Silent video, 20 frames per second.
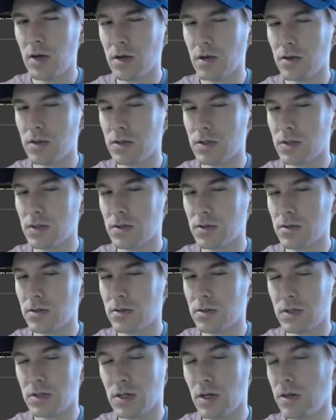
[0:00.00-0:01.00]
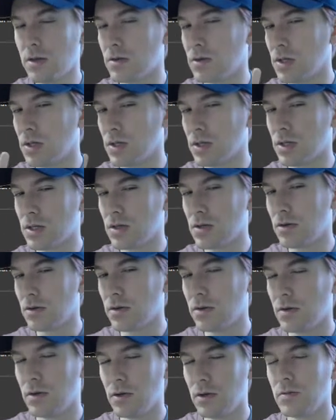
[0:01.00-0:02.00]
it's either 60 or
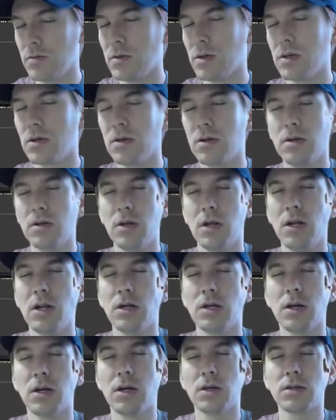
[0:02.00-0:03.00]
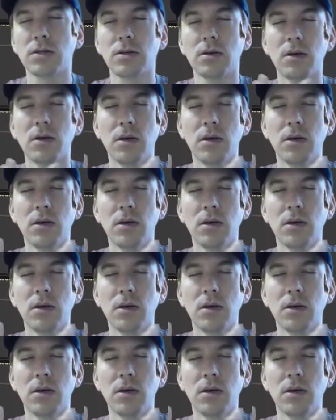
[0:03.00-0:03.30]
30, but in any case,